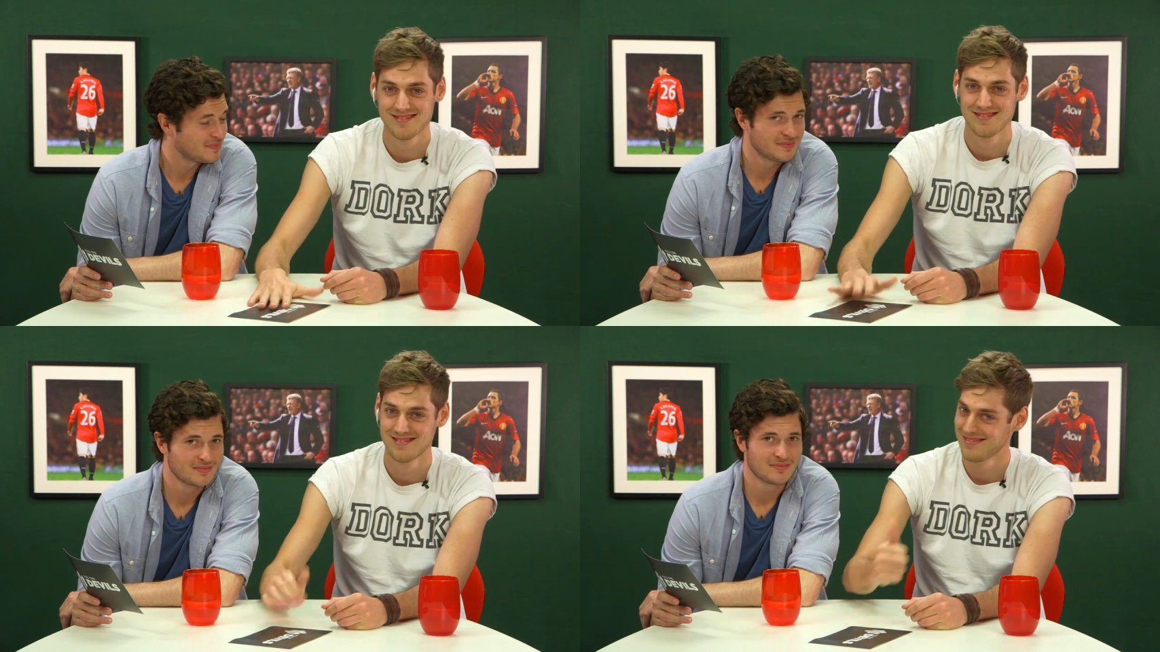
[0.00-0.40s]

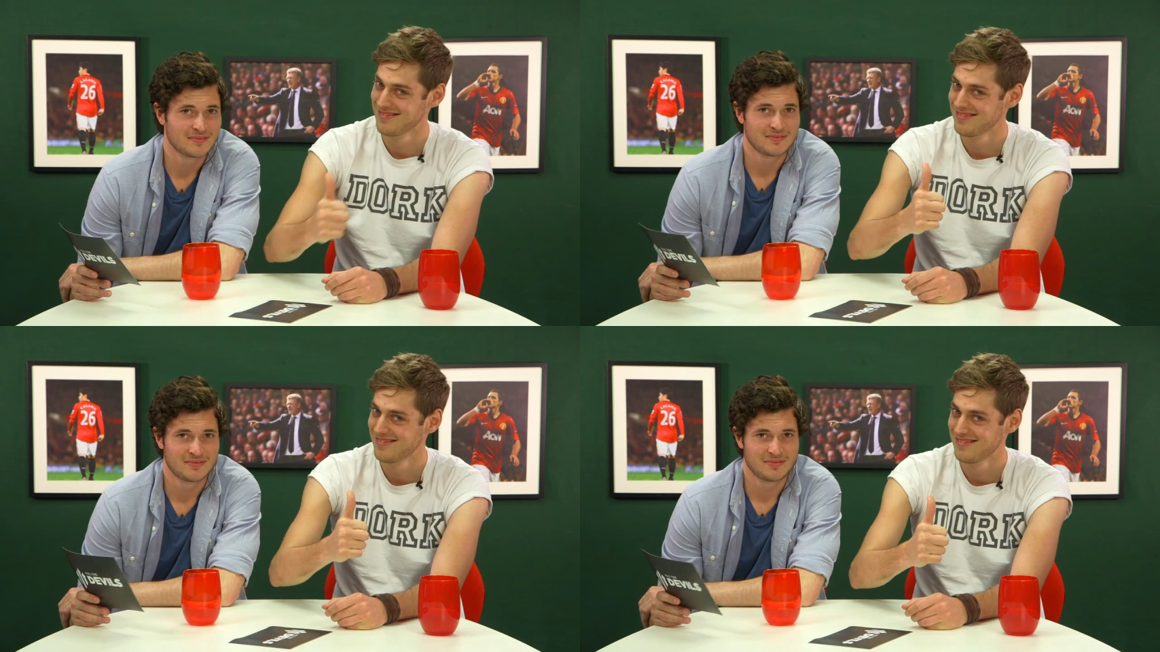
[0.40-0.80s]

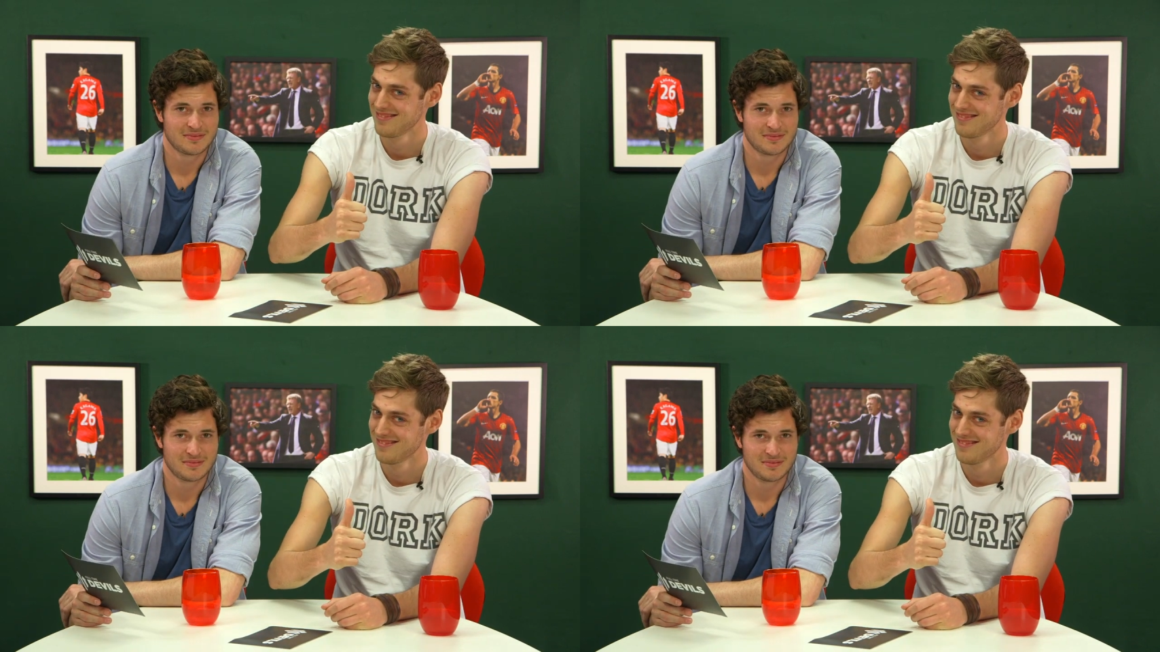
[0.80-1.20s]

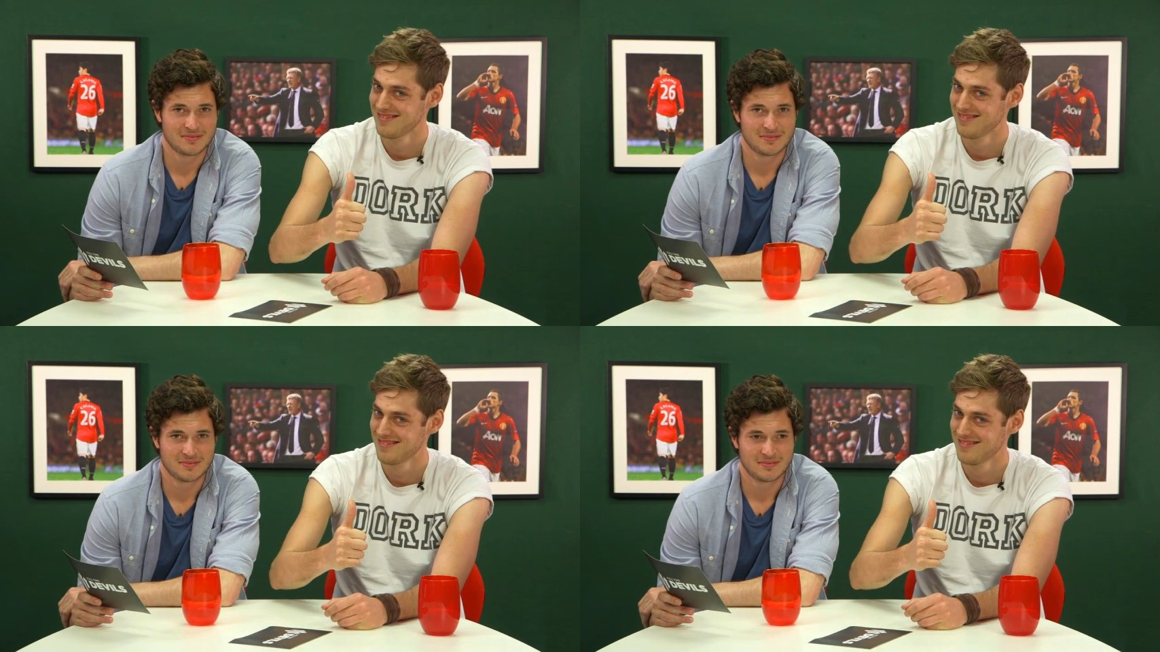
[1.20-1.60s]

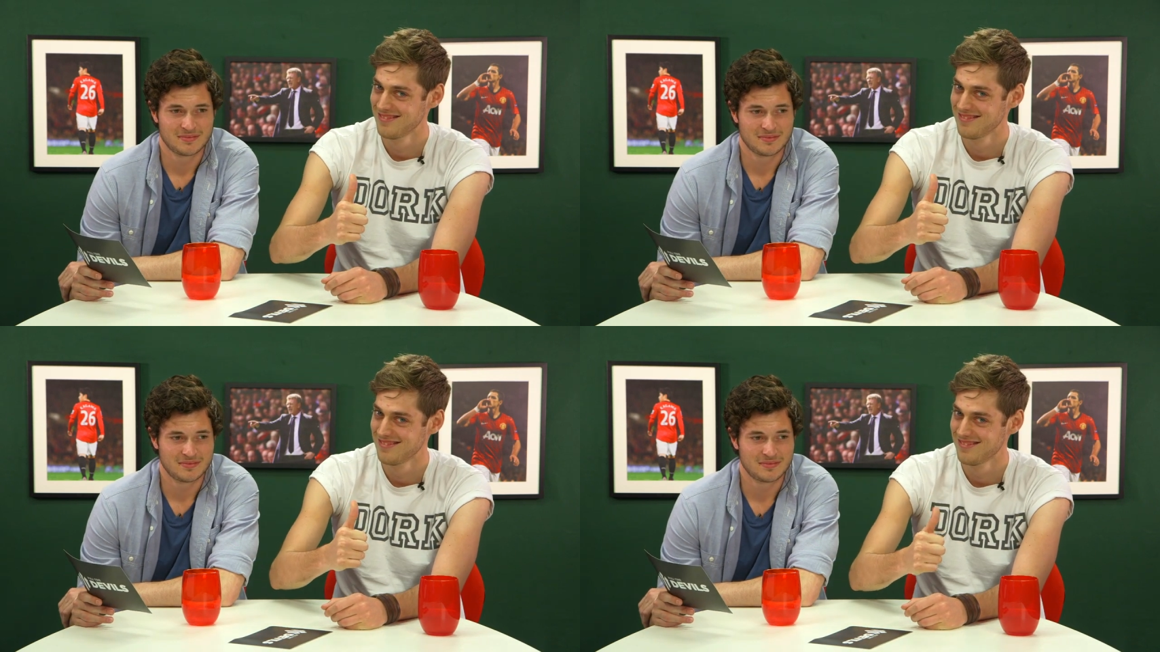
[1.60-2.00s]

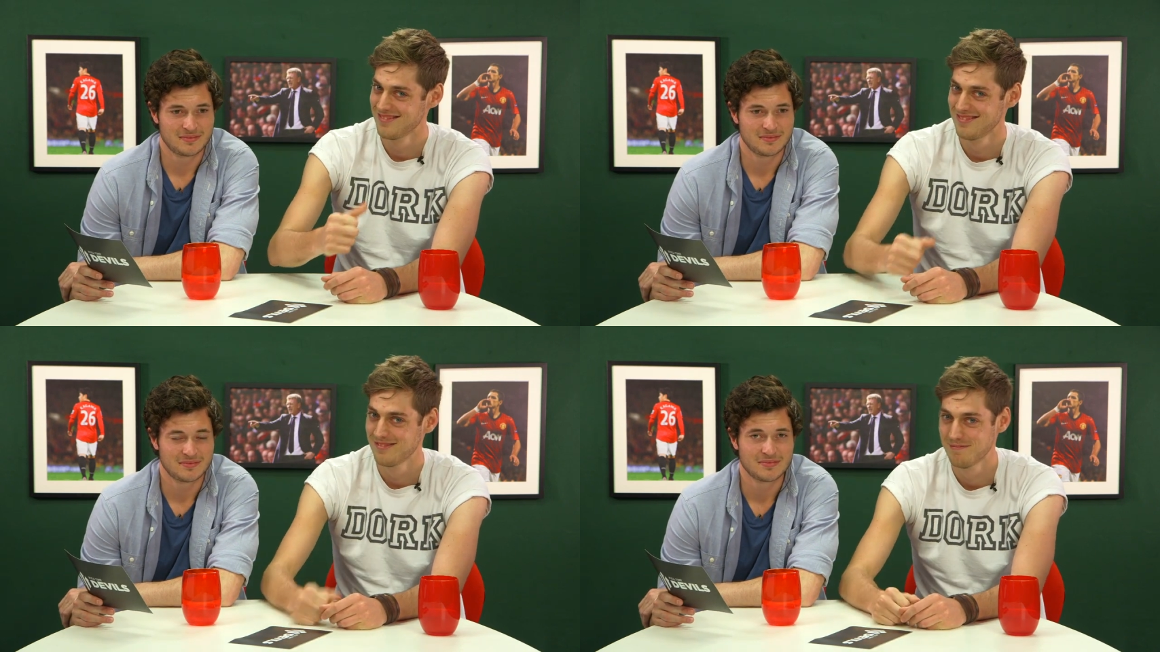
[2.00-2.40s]

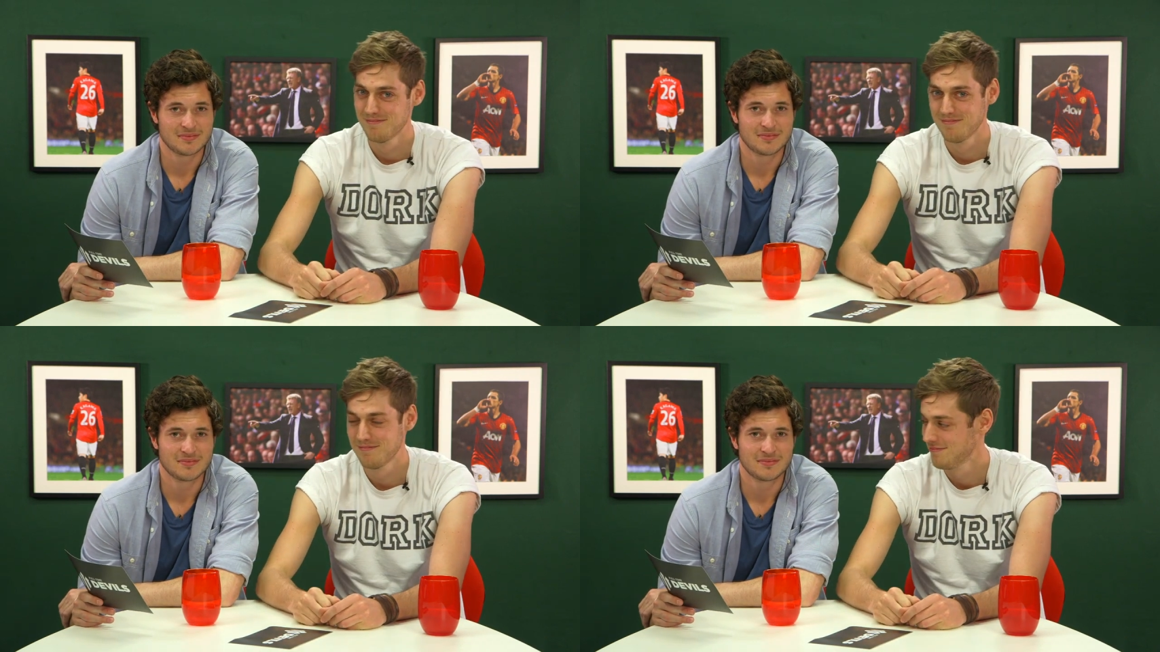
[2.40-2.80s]

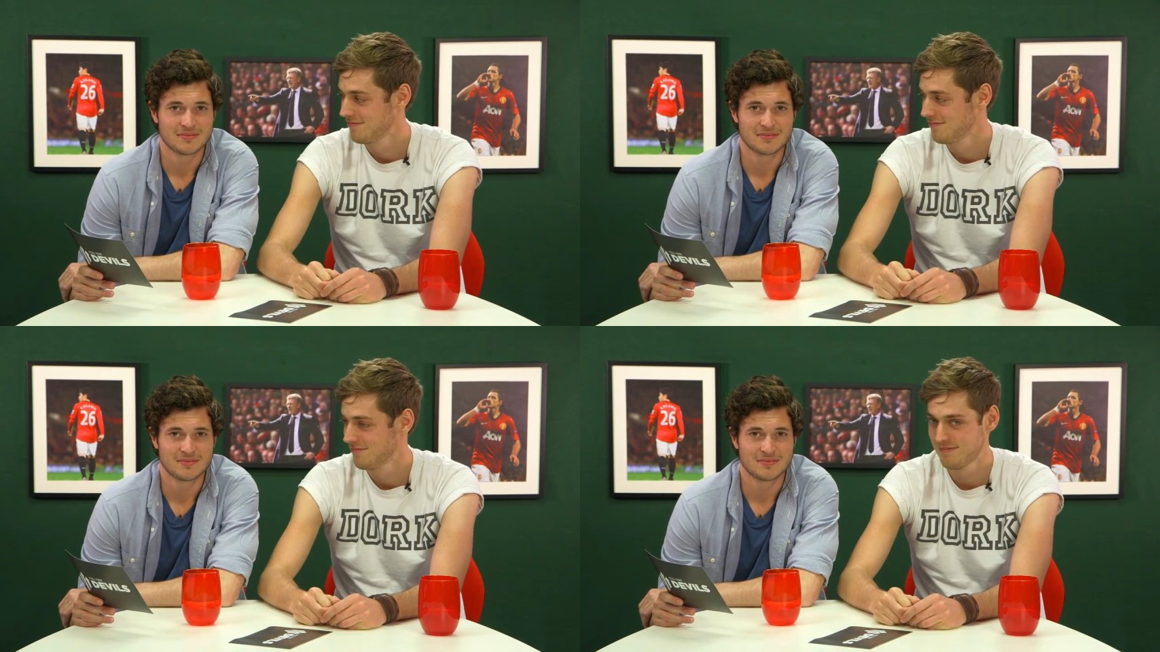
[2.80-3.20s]

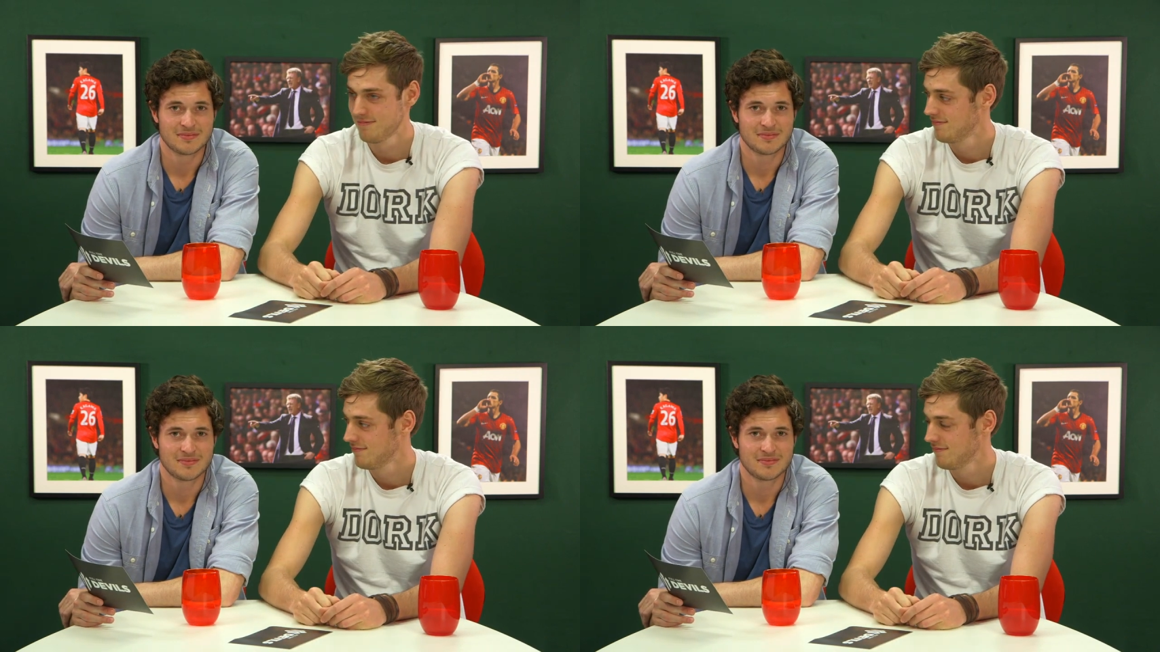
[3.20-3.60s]

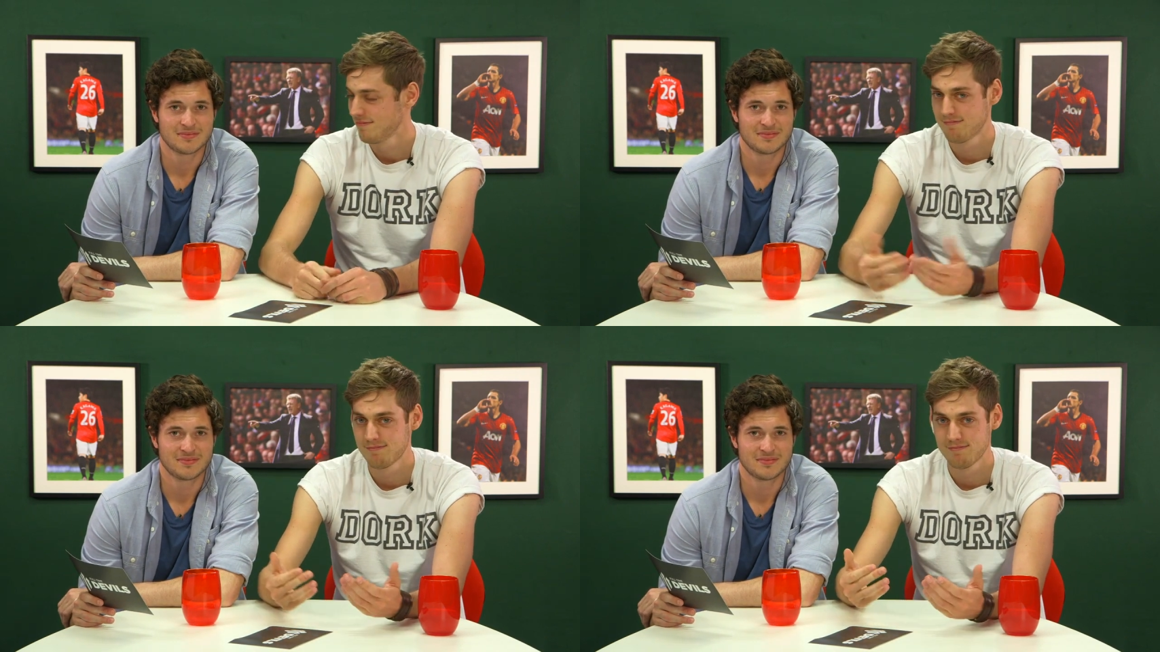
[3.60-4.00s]

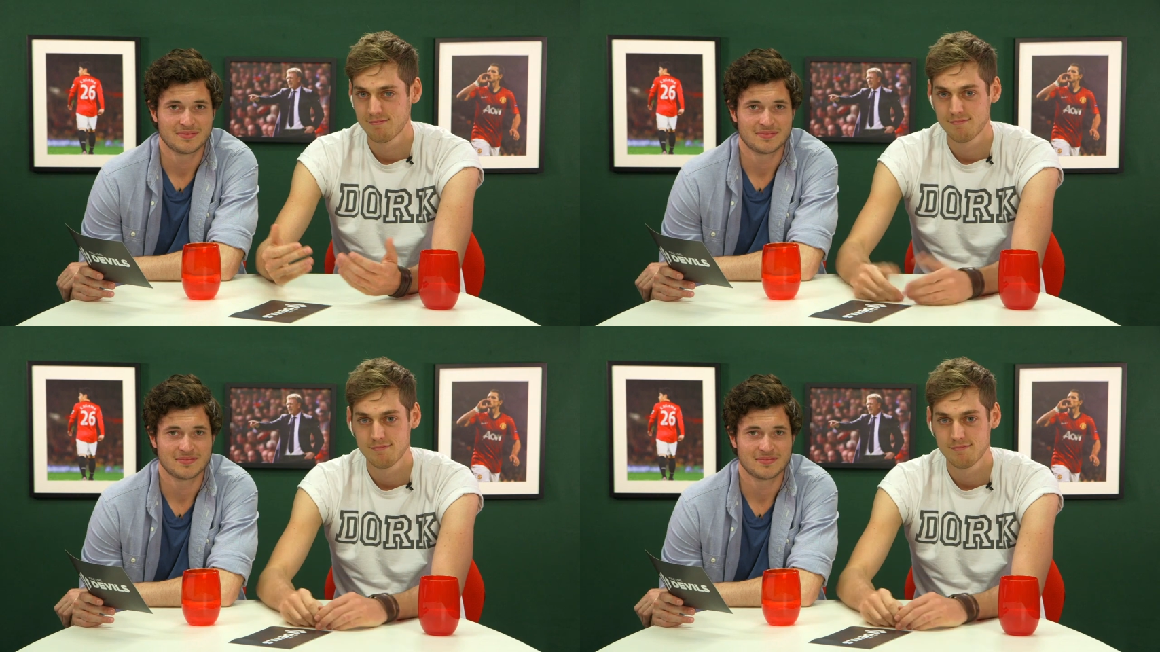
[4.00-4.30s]
(silence)